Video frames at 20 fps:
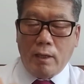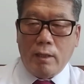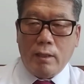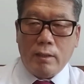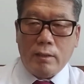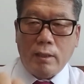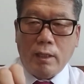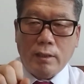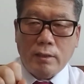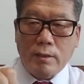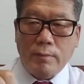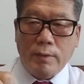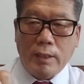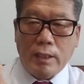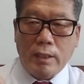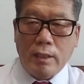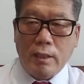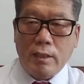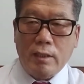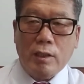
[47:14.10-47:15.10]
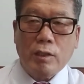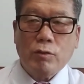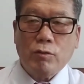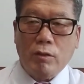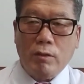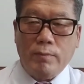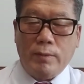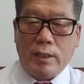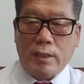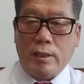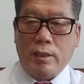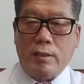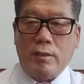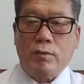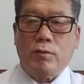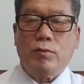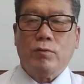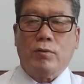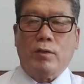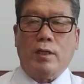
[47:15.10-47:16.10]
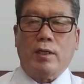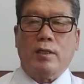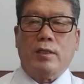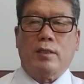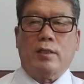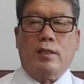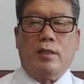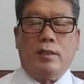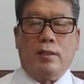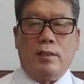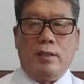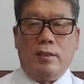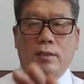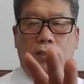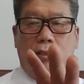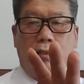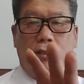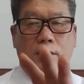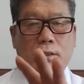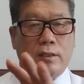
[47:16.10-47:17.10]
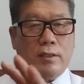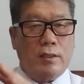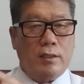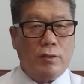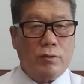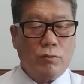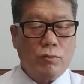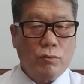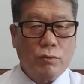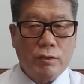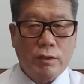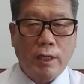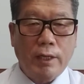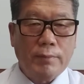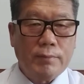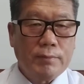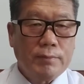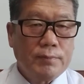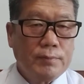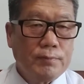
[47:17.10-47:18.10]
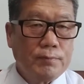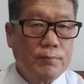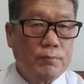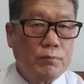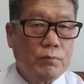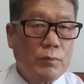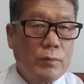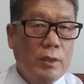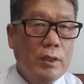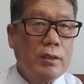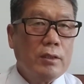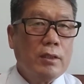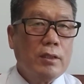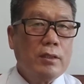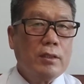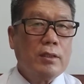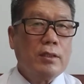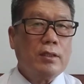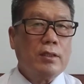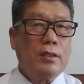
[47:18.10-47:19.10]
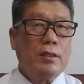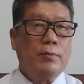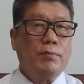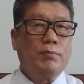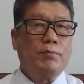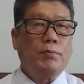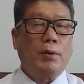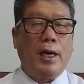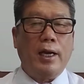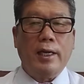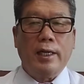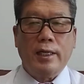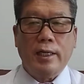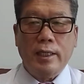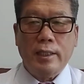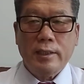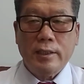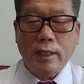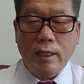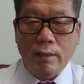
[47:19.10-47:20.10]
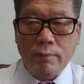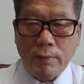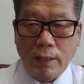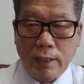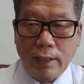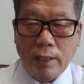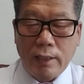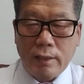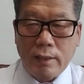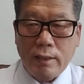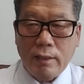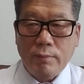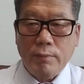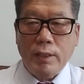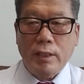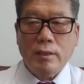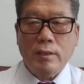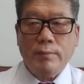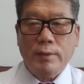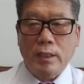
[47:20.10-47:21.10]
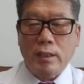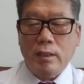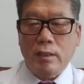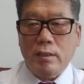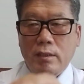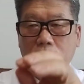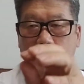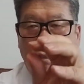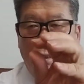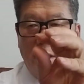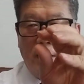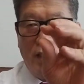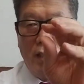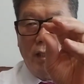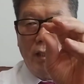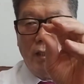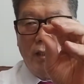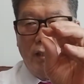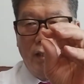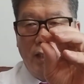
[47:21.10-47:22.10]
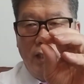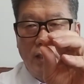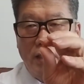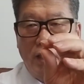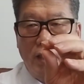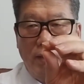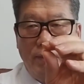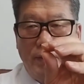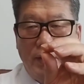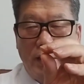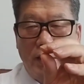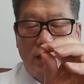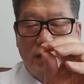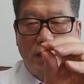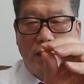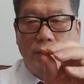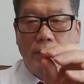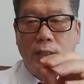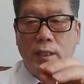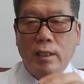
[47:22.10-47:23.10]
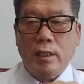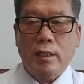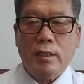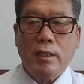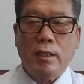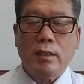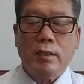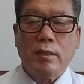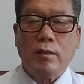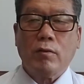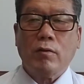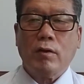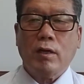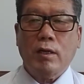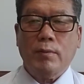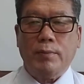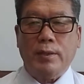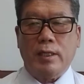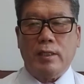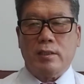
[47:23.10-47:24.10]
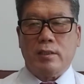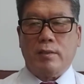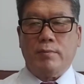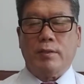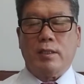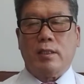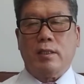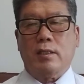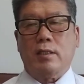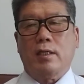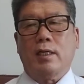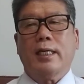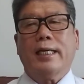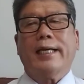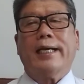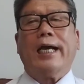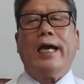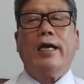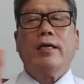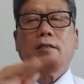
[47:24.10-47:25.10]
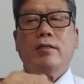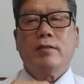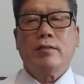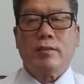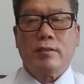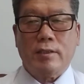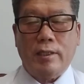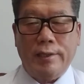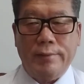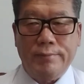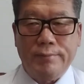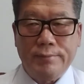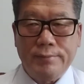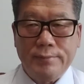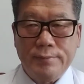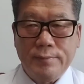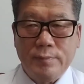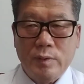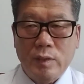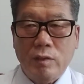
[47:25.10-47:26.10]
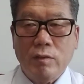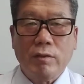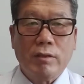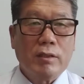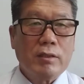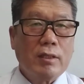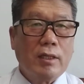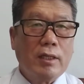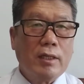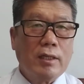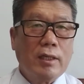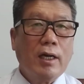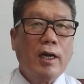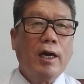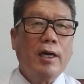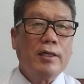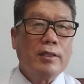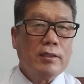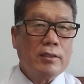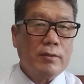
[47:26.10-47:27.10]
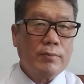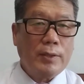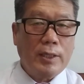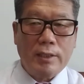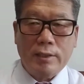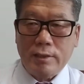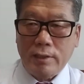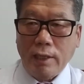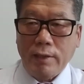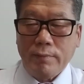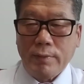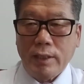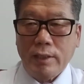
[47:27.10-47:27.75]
trust market and insurance market too. That is needed two same. This is the financial market. Financial market is international financial market and the local financial market. Kind is the same. You understand? Kind is very same.